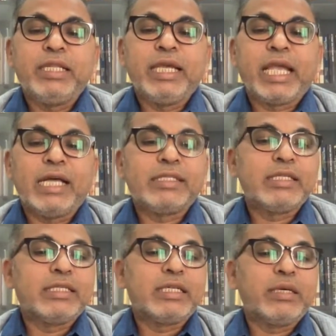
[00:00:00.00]
the caste
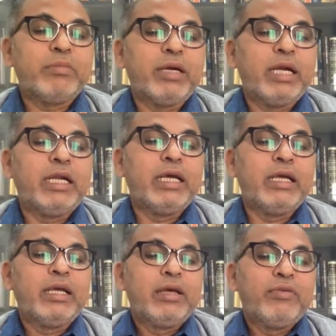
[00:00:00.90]
system and
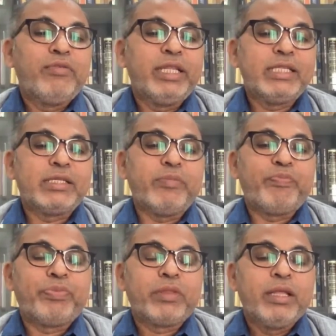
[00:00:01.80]
Vedism.